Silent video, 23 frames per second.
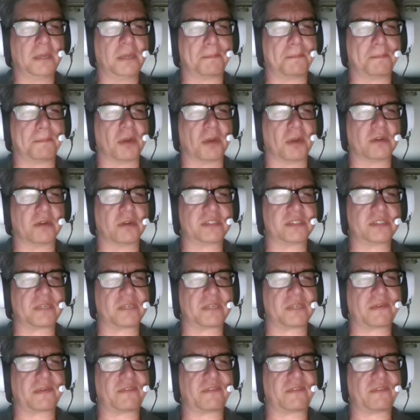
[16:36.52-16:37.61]
Birds
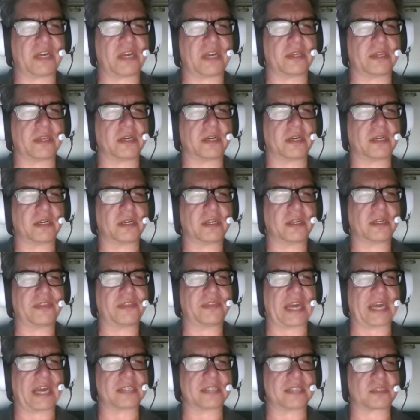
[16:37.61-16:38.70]
of a feather,
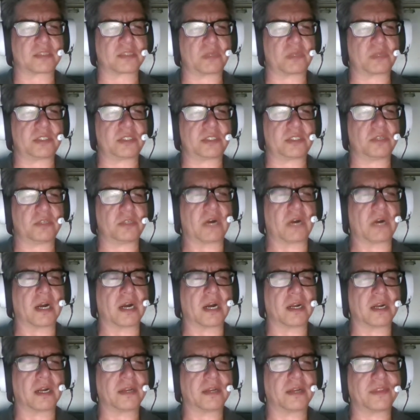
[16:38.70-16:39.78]
that's what you
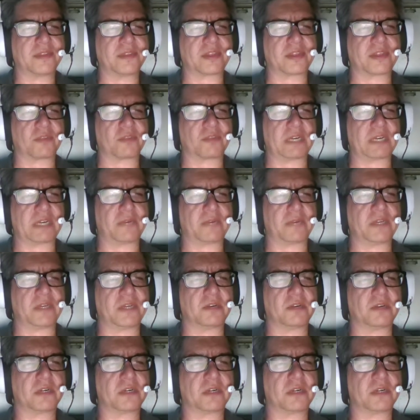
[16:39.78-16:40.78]
are, the three of you.